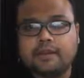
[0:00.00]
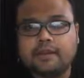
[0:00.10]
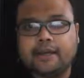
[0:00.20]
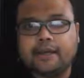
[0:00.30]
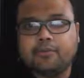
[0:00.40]

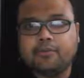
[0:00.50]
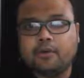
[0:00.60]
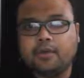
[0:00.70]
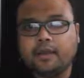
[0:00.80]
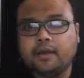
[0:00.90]
then
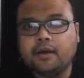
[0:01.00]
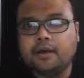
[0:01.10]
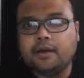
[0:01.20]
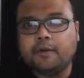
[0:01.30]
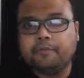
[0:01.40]
probably
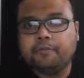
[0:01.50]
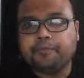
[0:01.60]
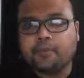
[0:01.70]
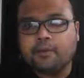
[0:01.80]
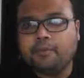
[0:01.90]
you
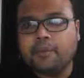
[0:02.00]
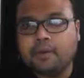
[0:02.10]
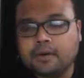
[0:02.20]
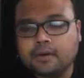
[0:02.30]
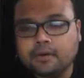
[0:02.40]

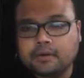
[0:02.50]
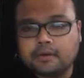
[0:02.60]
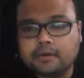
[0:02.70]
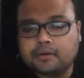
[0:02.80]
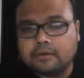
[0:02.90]
remember
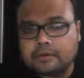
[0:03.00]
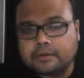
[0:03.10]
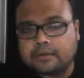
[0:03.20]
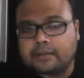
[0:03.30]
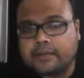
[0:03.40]

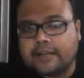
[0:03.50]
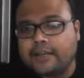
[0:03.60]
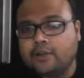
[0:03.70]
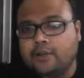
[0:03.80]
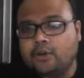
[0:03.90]

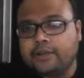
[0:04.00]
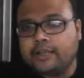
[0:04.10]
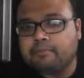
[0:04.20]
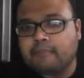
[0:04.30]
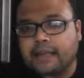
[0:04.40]
that I told you
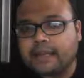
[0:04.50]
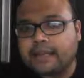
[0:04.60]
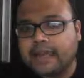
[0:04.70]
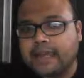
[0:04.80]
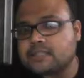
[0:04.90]
that
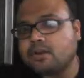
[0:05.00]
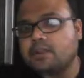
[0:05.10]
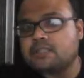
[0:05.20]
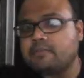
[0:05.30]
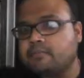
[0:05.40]
market has
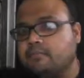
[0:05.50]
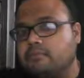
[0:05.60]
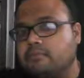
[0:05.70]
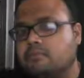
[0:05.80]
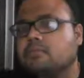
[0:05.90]
got some
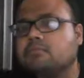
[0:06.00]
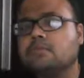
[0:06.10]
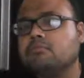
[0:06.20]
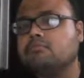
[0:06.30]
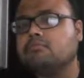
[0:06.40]

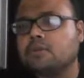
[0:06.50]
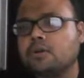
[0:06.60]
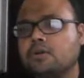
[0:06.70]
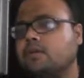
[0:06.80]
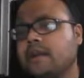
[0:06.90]

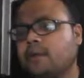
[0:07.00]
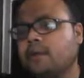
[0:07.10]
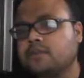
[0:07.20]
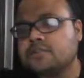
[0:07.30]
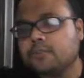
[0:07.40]
good
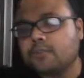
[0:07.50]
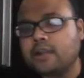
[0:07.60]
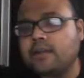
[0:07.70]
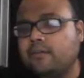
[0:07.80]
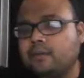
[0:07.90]
amount of
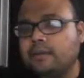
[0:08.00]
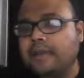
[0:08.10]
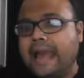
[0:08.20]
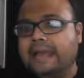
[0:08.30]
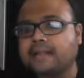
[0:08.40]
support
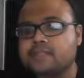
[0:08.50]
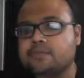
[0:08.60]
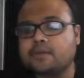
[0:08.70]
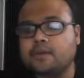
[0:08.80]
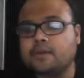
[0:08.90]
available at
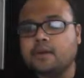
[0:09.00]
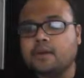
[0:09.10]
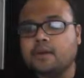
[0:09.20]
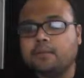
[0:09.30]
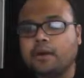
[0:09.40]
this point,
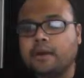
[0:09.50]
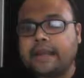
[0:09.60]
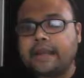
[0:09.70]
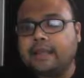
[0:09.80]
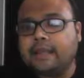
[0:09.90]

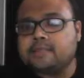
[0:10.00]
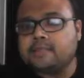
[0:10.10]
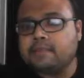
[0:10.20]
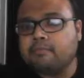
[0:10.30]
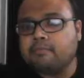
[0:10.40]
and
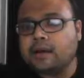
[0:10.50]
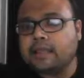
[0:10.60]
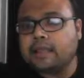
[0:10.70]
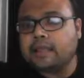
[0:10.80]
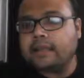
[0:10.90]
see,
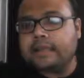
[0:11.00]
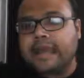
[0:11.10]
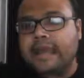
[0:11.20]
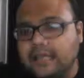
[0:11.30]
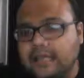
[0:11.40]
market
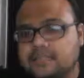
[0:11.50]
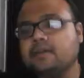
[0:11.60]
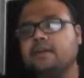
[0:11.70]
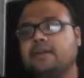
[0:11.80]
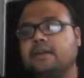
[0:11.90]

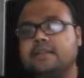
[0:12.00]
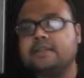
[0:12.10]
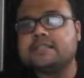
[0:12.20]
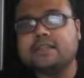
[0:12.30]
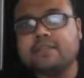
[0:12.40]
has
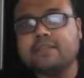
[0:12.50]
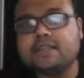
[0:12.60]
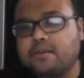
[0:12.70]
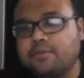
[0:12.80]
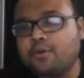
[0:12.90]
received the
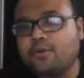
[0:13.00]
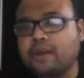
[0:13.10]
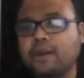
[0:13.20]
support,